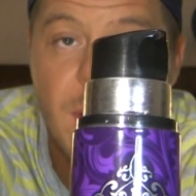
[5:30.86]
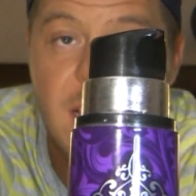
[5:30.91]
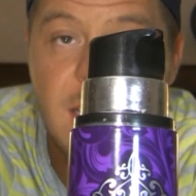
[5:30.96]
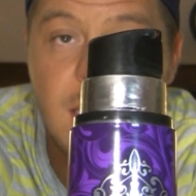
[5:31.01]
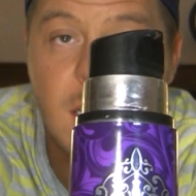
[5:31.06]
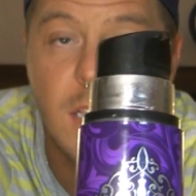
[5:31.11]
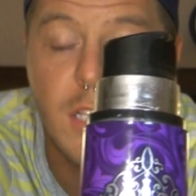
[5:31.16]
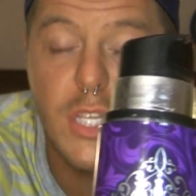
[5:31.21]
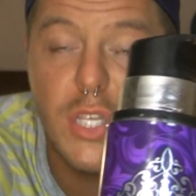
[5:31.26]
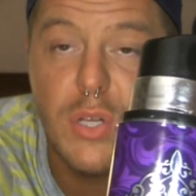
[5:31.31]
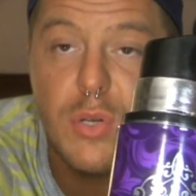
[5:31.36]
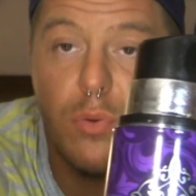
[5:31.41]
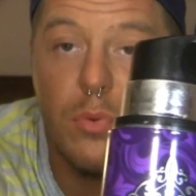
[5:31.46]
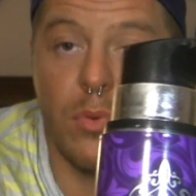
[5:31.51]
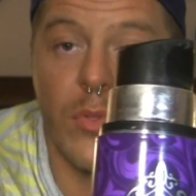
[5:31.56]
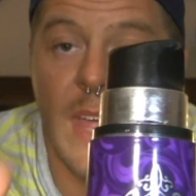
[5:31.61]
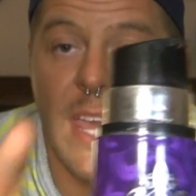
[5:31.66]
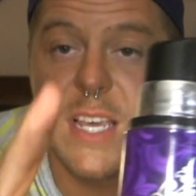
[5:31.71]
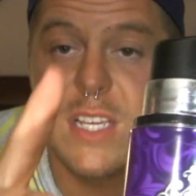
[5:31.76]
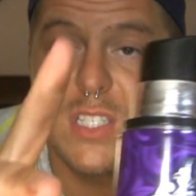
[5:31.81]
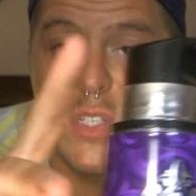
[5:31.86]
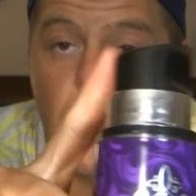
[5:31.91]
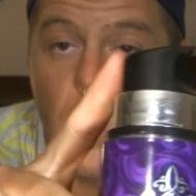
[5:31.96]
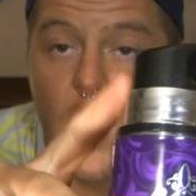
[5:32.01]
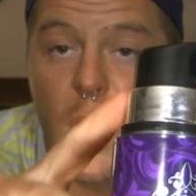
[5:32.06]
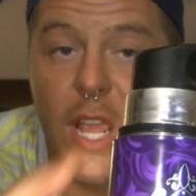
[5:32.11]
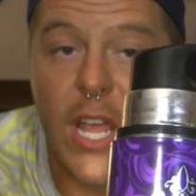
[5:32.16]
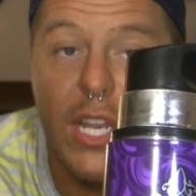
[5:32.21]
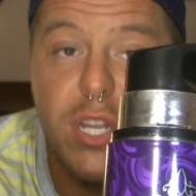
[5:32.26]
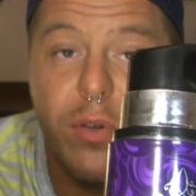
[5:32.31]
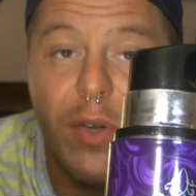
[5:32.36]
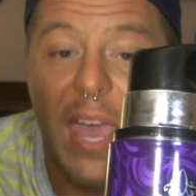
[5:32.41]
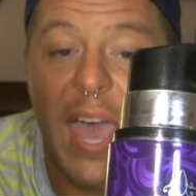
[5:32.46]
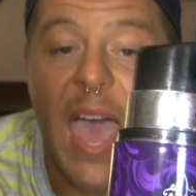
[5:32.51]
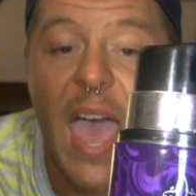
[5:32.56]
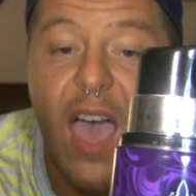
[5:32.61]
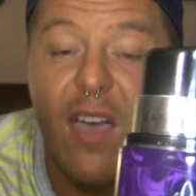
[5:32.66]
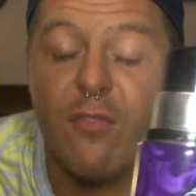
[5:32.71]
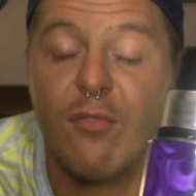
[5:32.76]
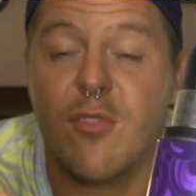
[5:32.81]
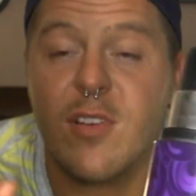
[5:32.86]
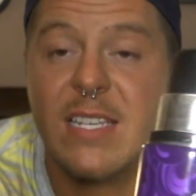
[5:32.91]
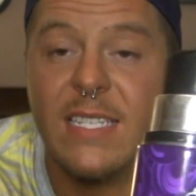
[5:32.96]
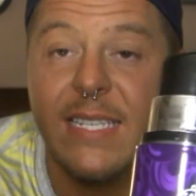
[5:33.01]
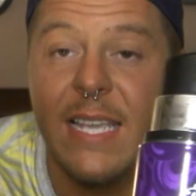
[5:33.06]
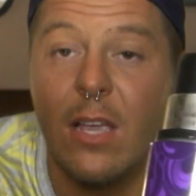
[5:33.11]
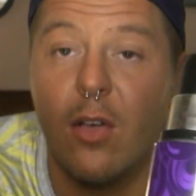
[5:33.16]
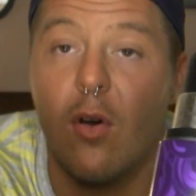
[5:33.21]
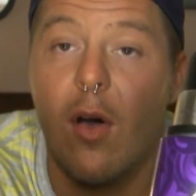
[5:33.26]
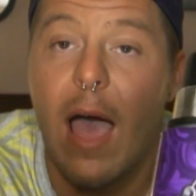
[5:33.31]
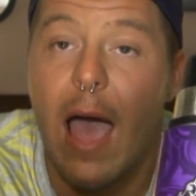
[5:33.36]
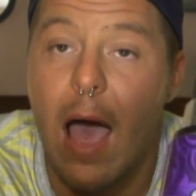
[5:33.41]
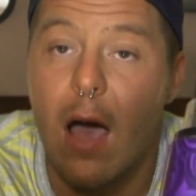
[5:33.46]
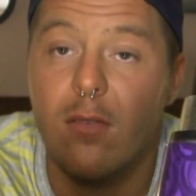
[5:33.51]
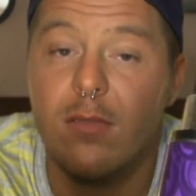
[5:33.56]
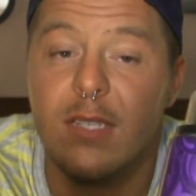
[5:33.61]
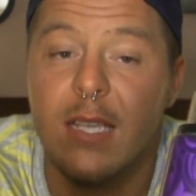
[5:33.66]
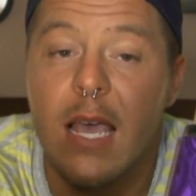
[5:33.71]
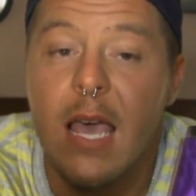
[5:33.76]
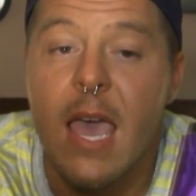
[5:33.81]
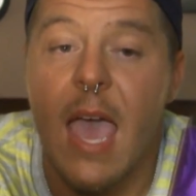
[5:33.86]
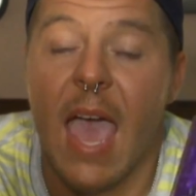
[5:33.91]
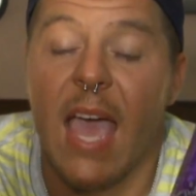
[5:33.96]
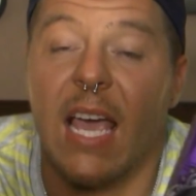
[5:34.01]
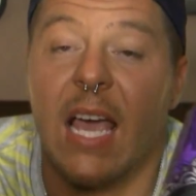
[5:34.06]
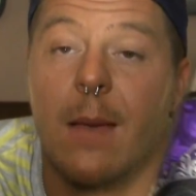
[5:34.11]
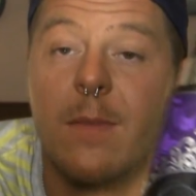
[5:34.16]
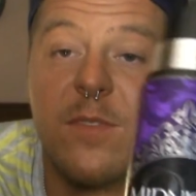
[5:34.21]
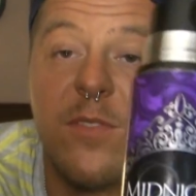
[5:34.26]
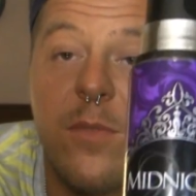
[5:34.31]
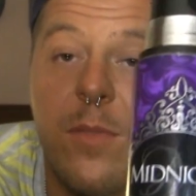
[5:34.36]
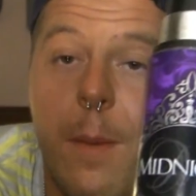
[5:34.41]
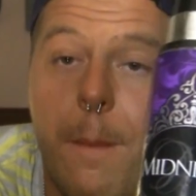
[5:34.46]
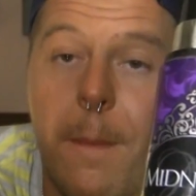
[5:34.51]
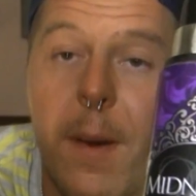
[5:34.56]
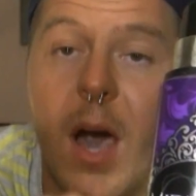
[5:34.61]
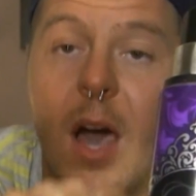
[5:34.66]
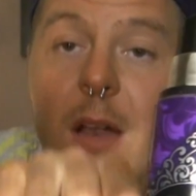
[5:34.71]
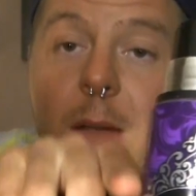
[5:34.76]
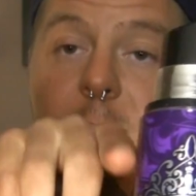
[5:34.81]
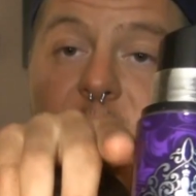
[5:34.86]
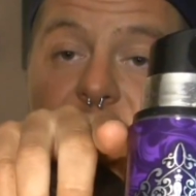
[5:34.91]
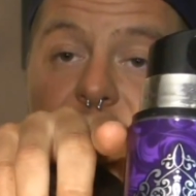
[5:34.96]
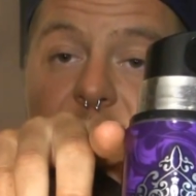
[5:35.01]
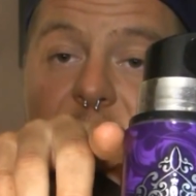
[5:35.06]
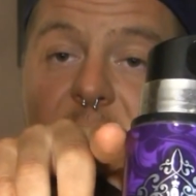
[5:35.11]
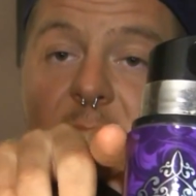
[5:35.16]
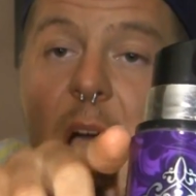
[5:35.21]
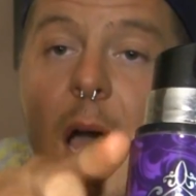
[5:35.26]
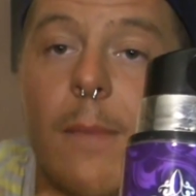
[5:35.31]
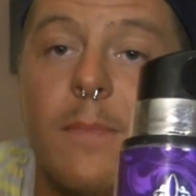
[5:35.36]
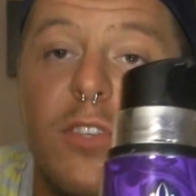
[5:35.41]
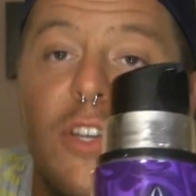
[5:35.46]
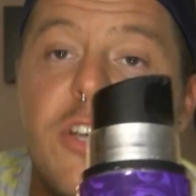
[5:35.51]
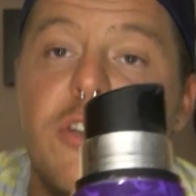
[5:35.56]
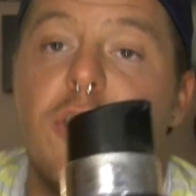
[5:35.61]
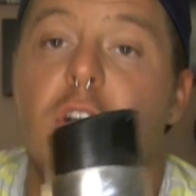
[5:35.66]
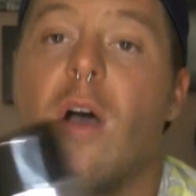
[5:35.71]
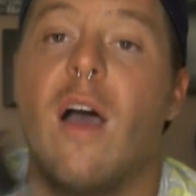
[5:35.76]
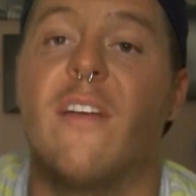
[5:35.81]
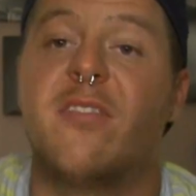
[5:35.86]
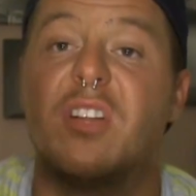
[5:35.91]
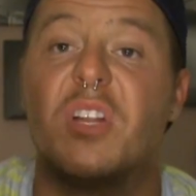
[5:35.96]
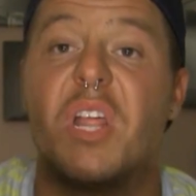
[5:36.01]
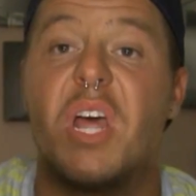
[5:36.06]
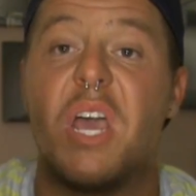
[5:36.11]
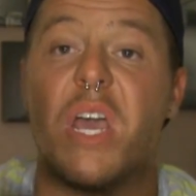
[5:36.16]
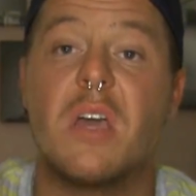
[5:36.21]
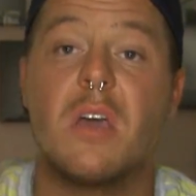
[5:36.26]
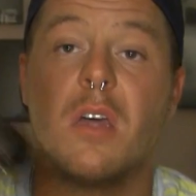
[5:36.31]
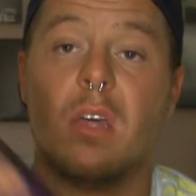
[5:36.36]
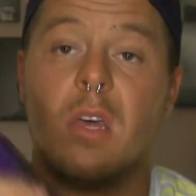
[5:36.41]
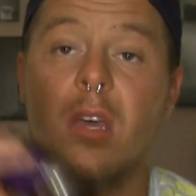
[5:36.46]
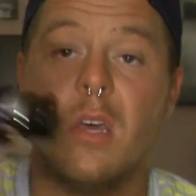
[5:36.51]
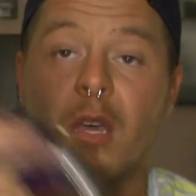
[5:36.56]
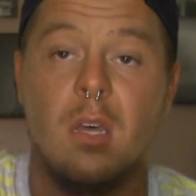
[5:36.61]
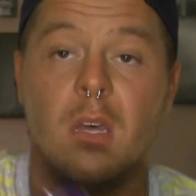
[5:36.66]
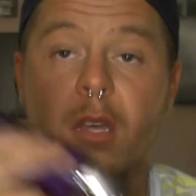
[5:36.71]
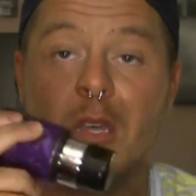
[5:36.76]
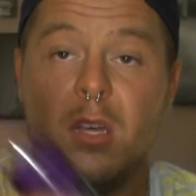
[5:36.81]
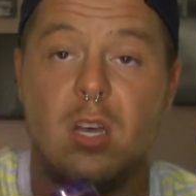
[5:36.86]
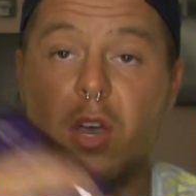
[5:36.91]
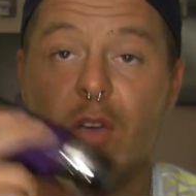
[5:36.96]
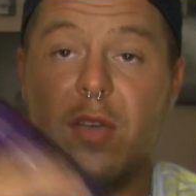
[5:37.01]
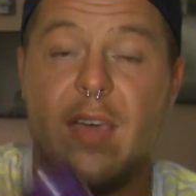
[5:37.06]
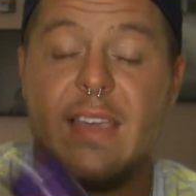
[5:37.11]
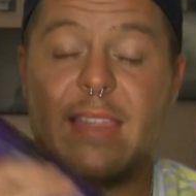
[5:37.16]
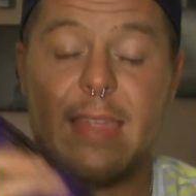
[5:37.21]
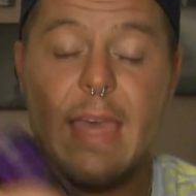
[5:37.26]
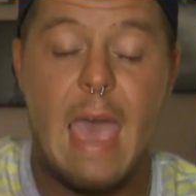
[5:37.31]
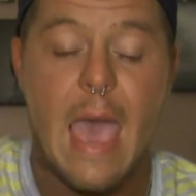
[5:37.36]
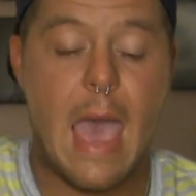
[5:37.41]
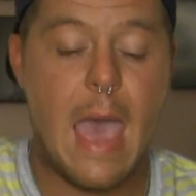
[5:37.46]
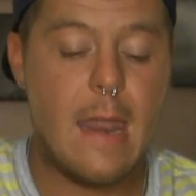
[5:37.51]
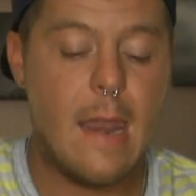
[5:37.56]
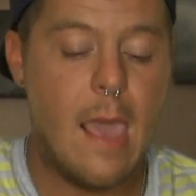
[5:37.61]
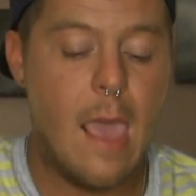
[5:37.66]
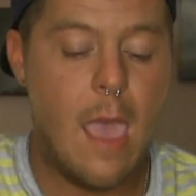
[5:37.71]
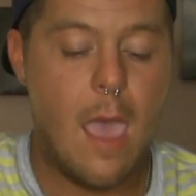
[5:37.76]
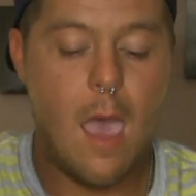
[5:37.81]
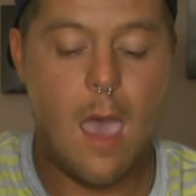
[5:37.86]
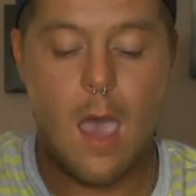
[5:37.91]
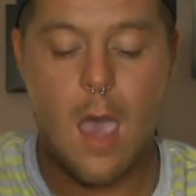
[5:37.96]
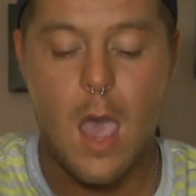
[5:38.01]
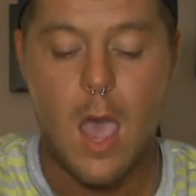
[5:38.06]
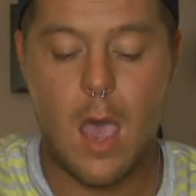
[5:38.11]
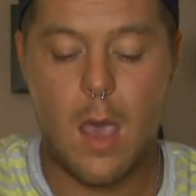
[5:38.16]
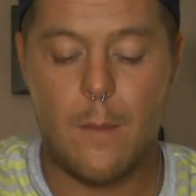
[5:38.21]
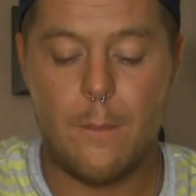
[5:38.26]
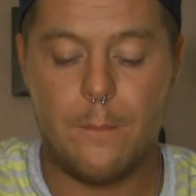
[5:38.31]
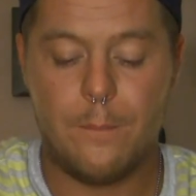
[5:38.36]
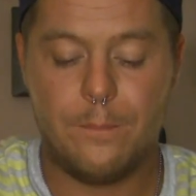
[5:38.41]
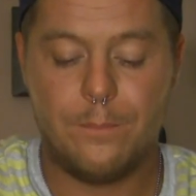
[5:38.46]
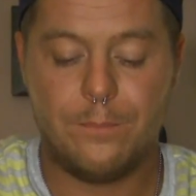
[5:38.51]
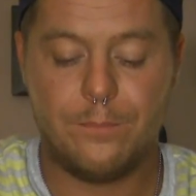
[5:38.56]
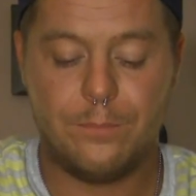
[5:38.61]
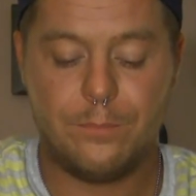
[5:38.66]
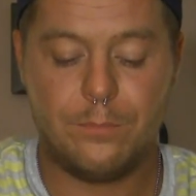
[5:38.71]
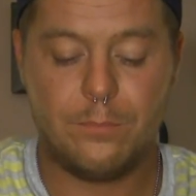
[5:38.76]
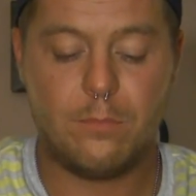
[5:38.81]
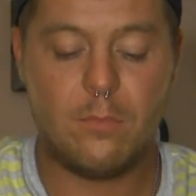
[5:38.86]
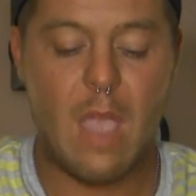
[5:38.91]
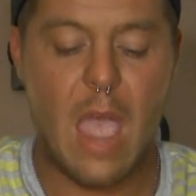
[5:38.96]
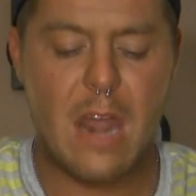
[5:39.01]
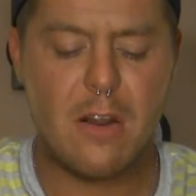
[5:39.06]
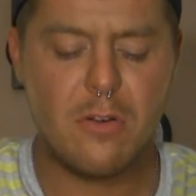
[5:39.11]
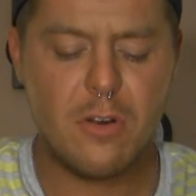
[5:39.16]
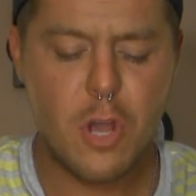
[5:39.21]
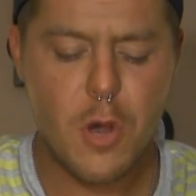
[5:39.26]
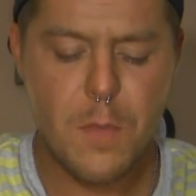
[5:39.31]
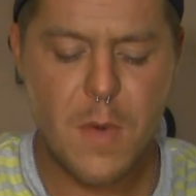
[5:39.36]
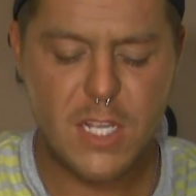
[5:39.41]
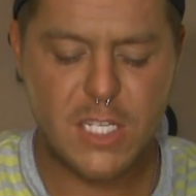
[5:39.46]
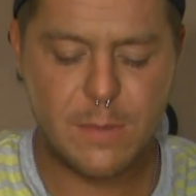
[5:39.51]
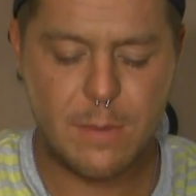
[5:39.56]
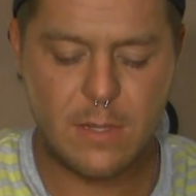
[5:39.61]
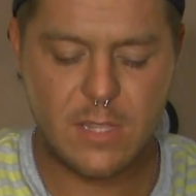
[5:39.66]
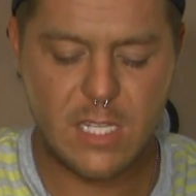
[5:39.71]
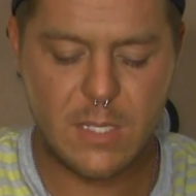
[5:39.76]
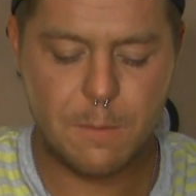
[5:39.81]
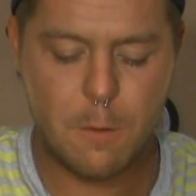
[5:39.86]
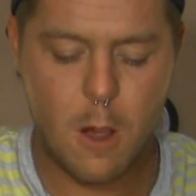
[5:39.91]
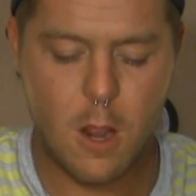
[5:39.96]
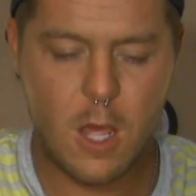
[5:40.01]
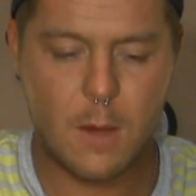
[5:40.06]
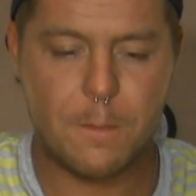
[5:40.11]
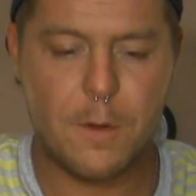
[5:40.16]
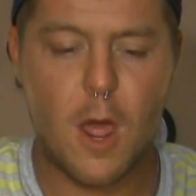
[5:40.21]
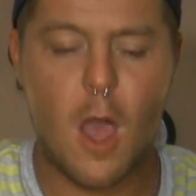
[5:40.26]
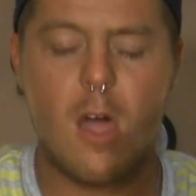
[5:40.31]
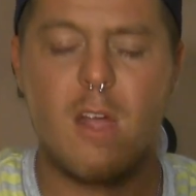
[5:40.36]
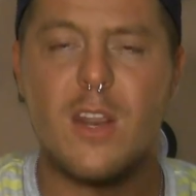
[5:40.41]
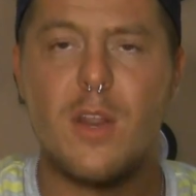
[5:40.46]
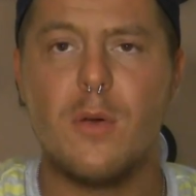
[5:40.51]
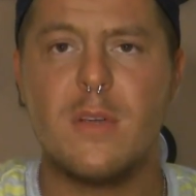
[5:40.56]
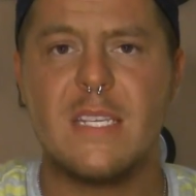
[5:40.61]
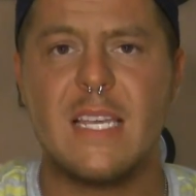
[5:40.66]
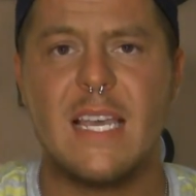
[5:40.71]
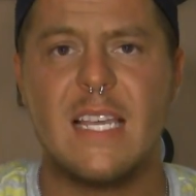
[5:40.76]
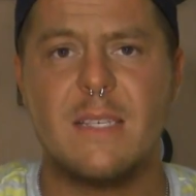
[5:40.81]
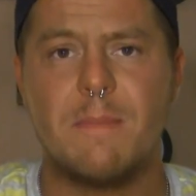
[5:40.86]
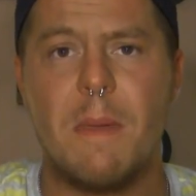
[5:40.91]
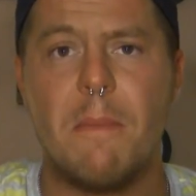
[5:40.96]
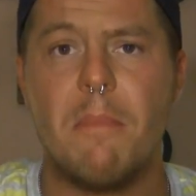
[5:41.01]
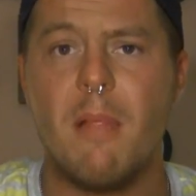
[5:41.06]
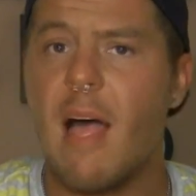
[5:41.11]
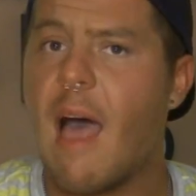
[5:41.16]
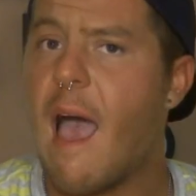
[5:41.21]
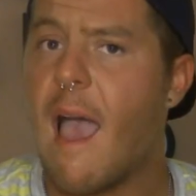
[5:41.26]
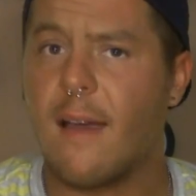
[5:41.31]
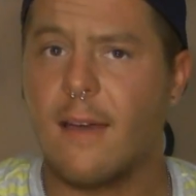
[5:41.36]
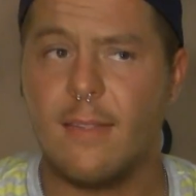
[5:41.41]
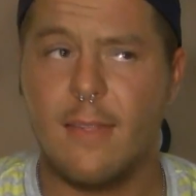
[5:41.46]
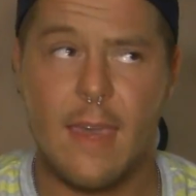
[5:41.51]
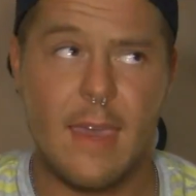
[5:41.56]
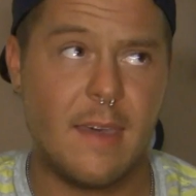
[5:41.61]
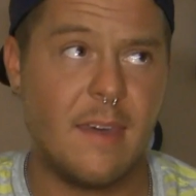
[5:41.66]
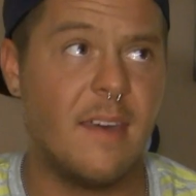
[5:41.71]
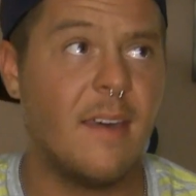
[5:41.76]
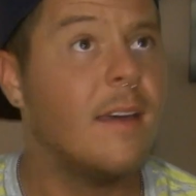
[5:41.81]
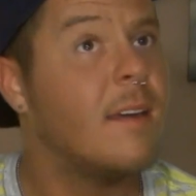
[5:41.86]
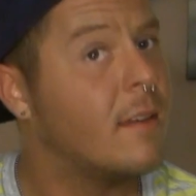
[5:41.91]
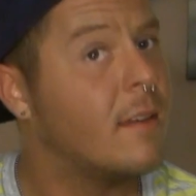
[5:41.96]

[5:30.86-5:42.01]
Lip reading: basically you like squirt it and you get every single ounce. It comes from the bottom to the top, so you don't have to like go like that. I don't know much about this product, but all I know is it gets me black, like